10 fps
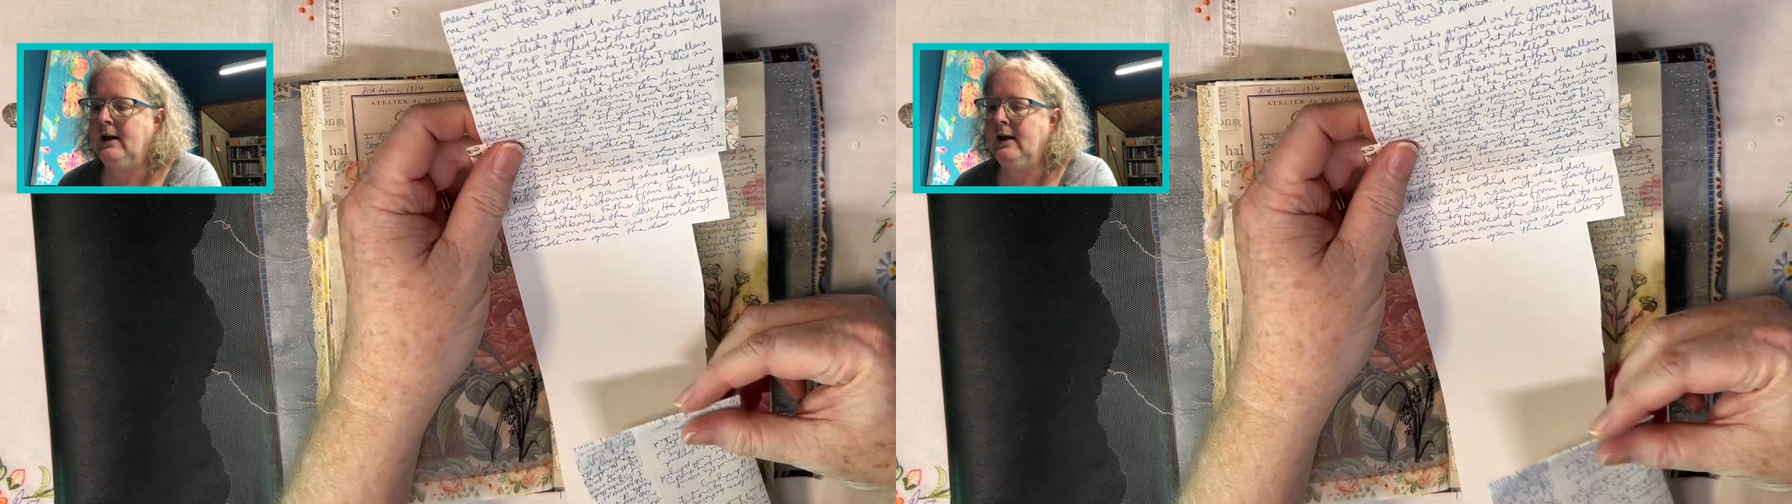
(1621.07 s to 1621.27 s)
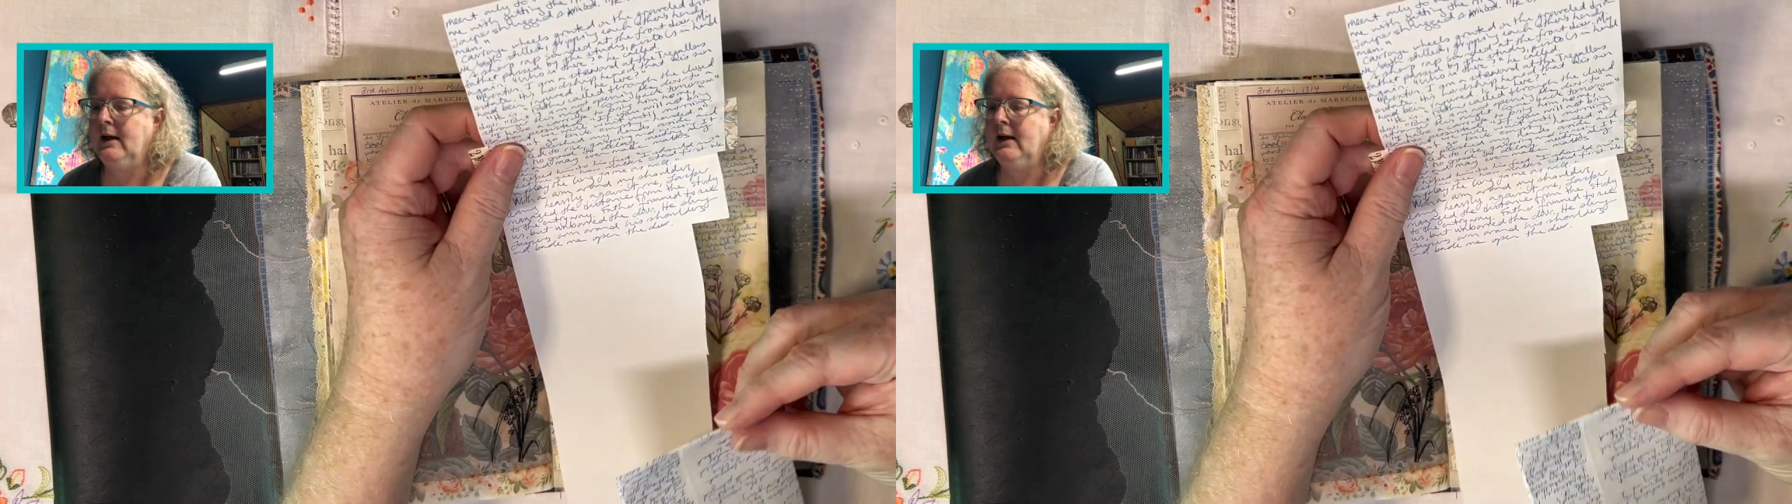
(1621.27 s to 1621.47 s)

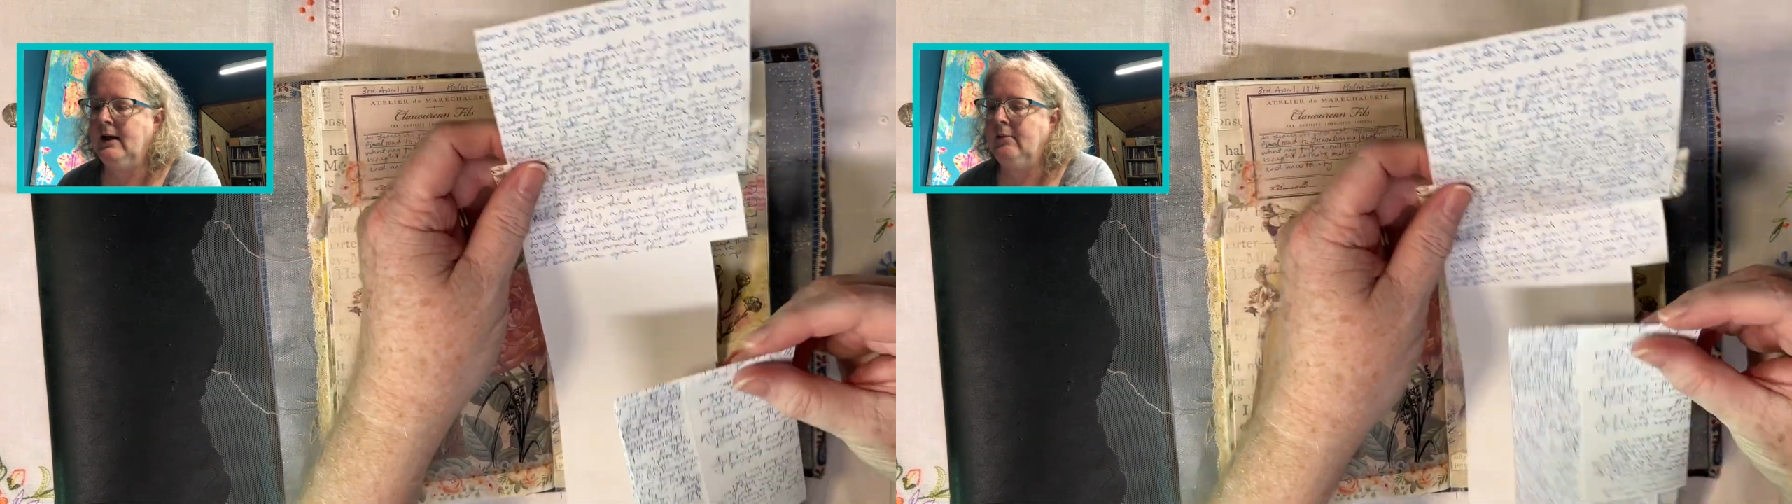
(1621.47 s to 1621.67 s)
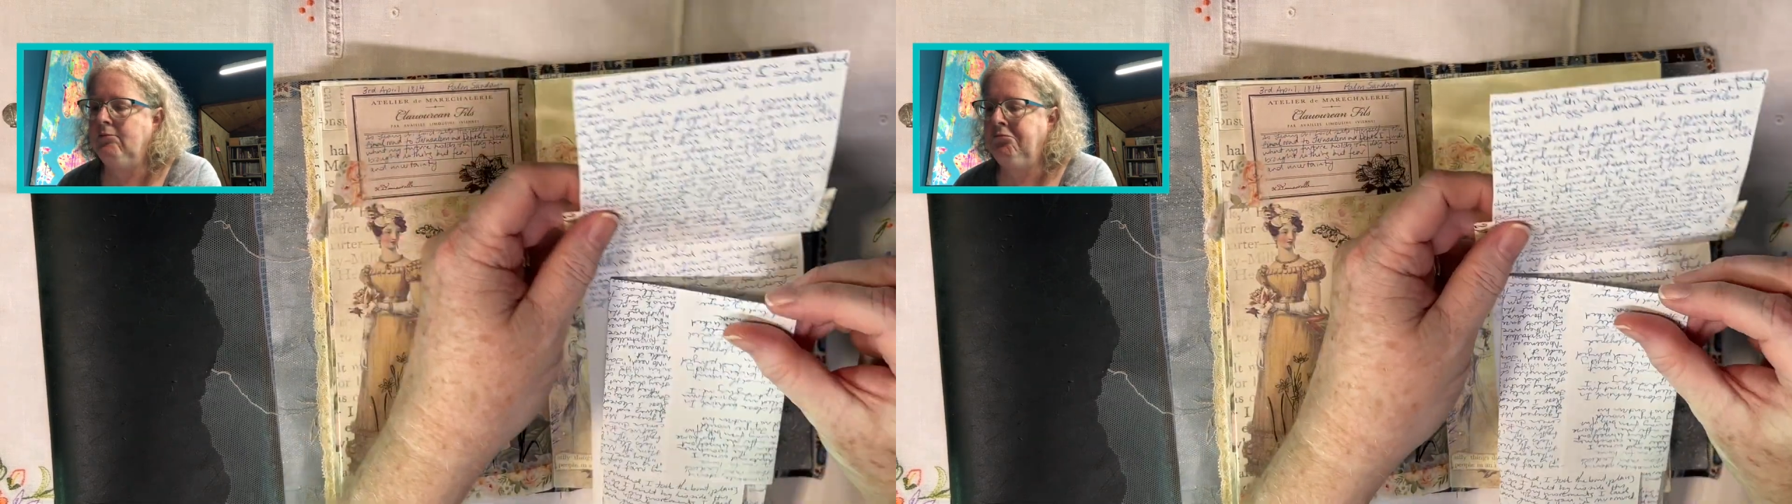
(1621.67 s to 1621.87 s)
And,